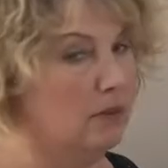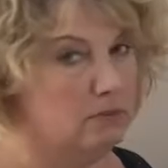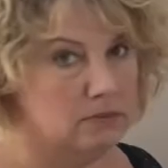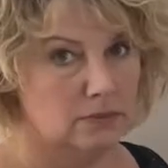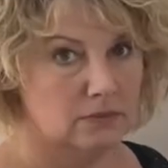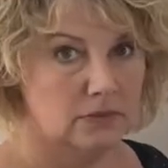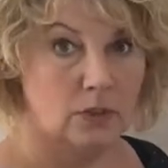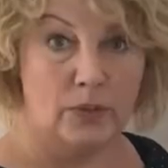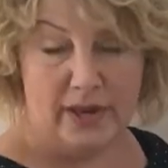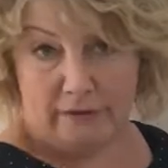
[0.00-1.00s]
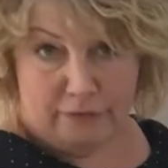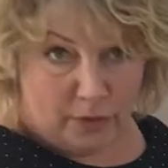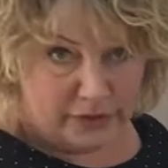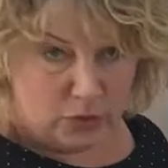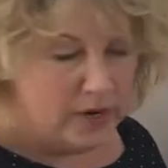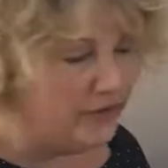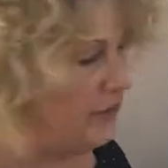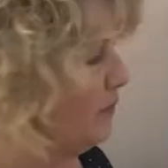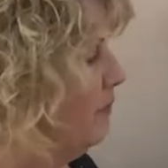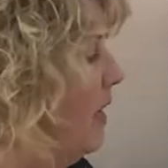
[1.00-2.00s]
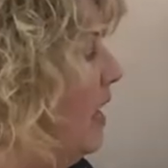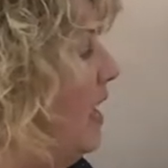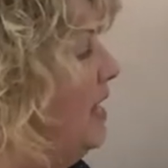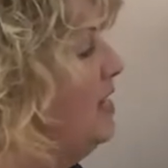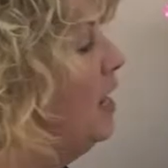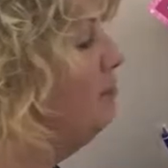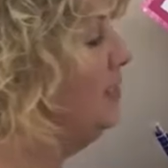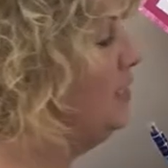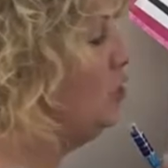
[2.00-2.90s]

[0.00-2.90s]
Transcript: now? We have 4 squares. And how many